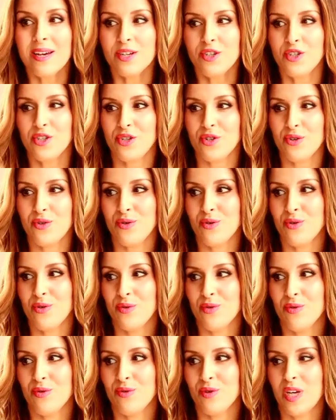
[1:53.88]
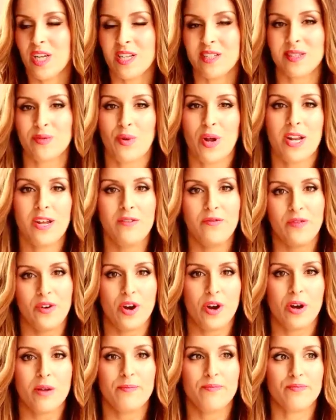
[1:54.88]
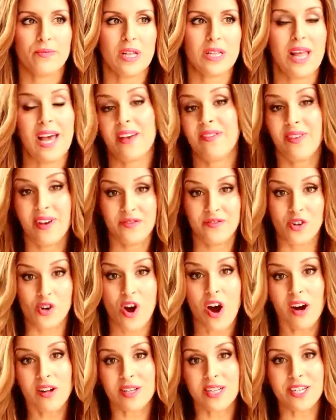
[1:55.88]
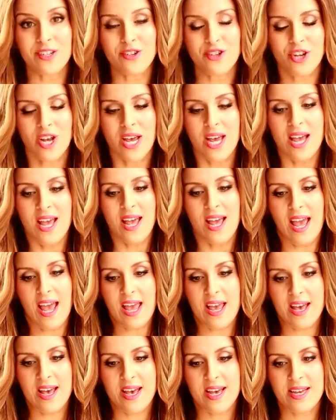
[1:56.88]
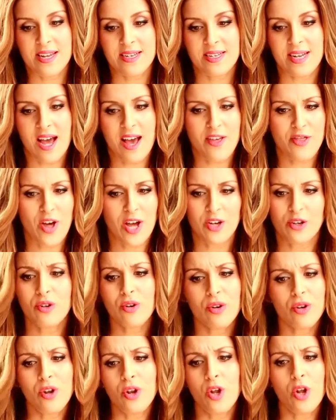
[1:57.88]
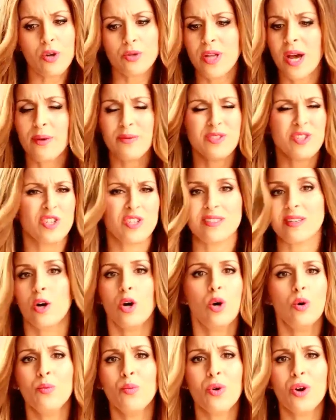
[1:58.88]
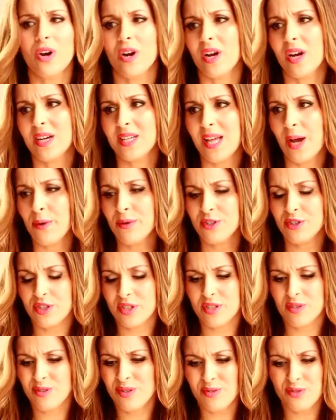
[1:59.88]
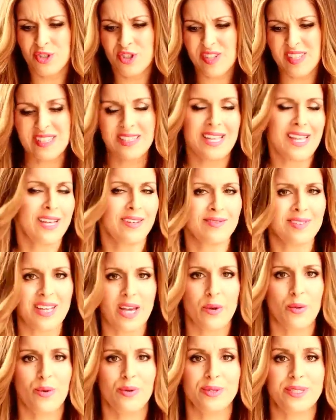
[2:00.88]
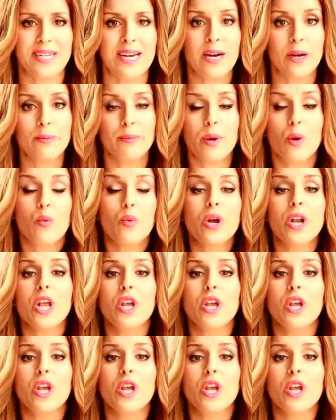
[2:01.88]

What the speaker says: to get us ready for life after college. And I thought, no, that was just homework. Those are just things I wrote down, but what do